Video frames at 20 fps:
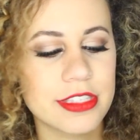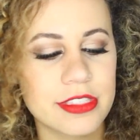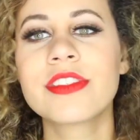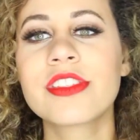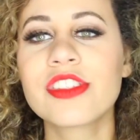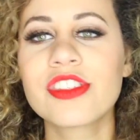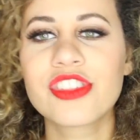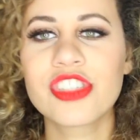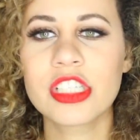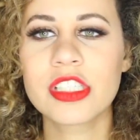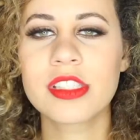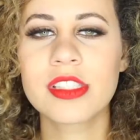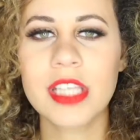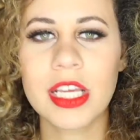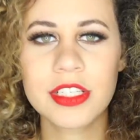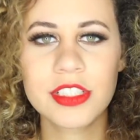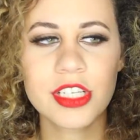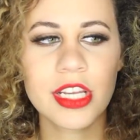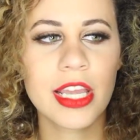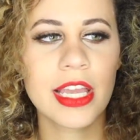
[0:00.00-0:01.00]
This is just
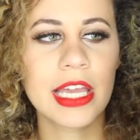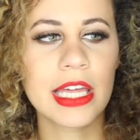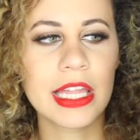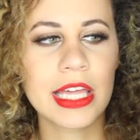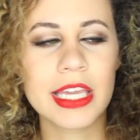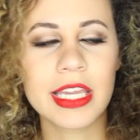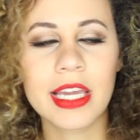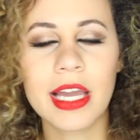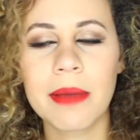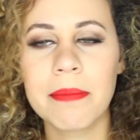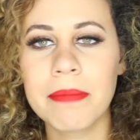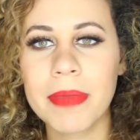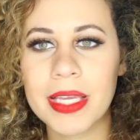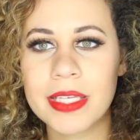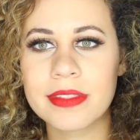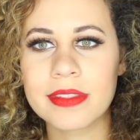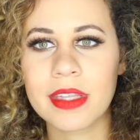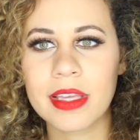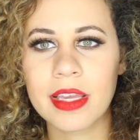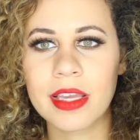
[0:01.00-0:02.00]
such a like
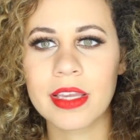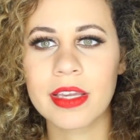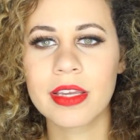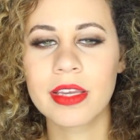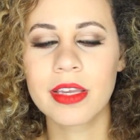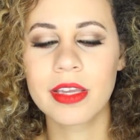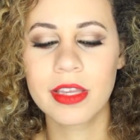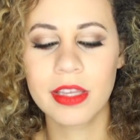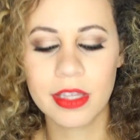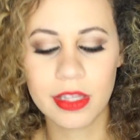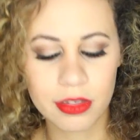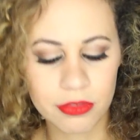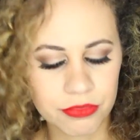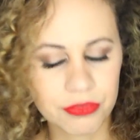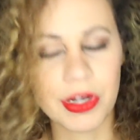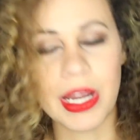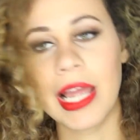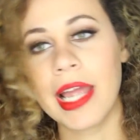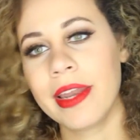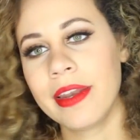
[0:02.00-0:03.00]
amazing
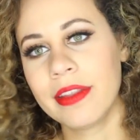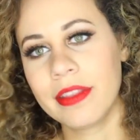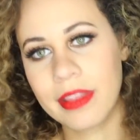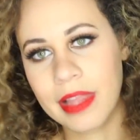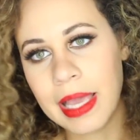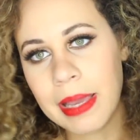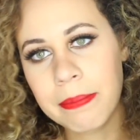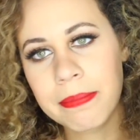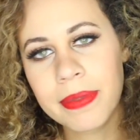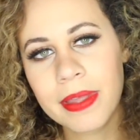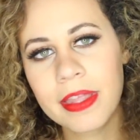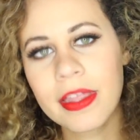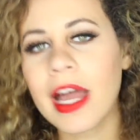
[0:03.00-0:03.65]
red lip,